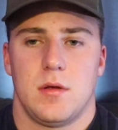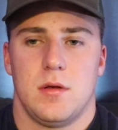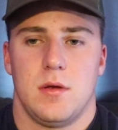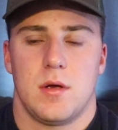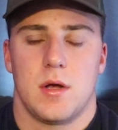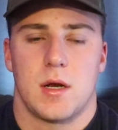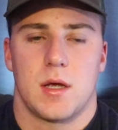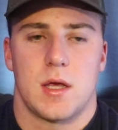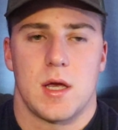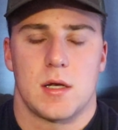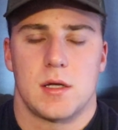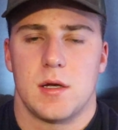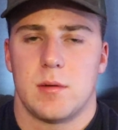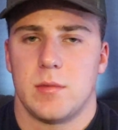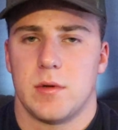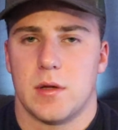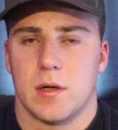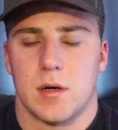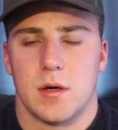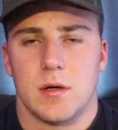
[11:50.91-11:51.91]
you gotta kick
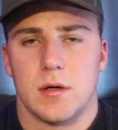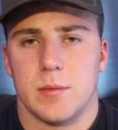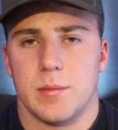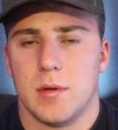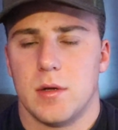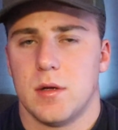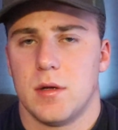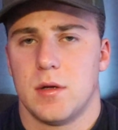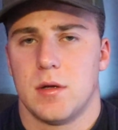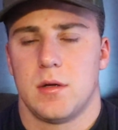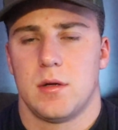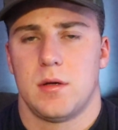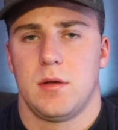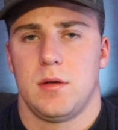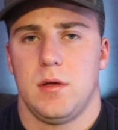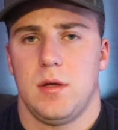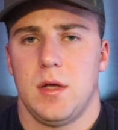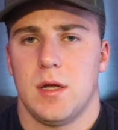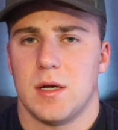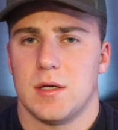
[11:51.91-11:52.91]
them to the curb.
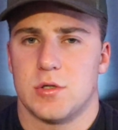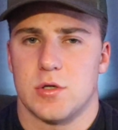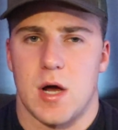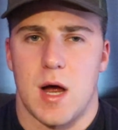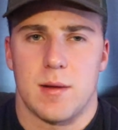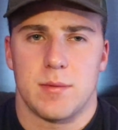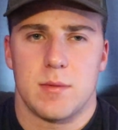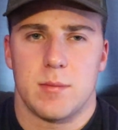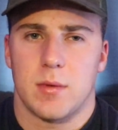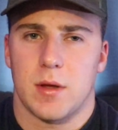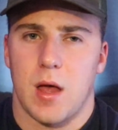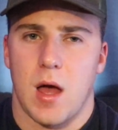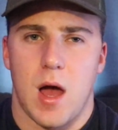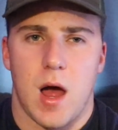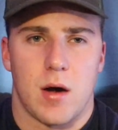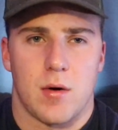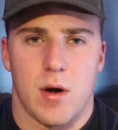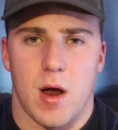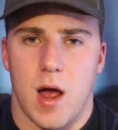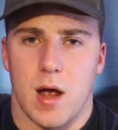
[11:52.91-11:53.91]
You gotta drop them like a
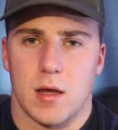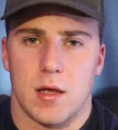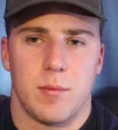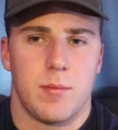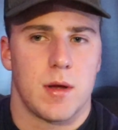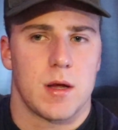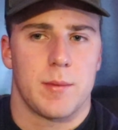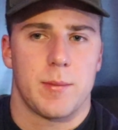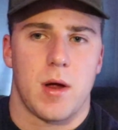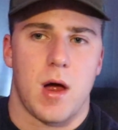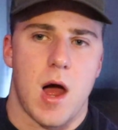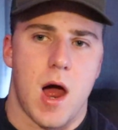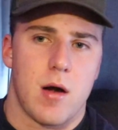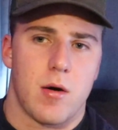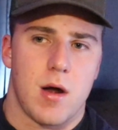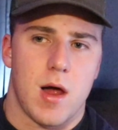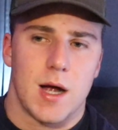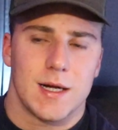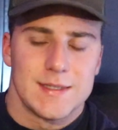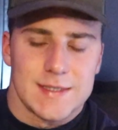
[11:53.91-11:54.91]
hot rock. You pick up a
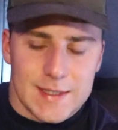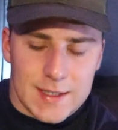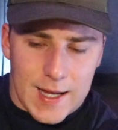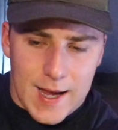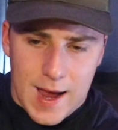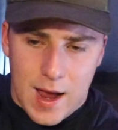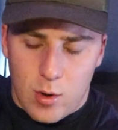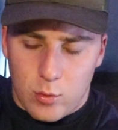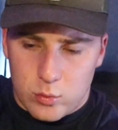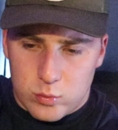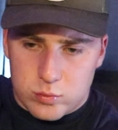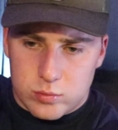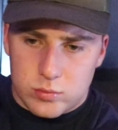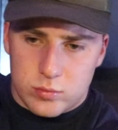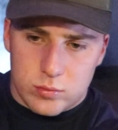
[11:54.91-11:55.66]
hot rock, ow!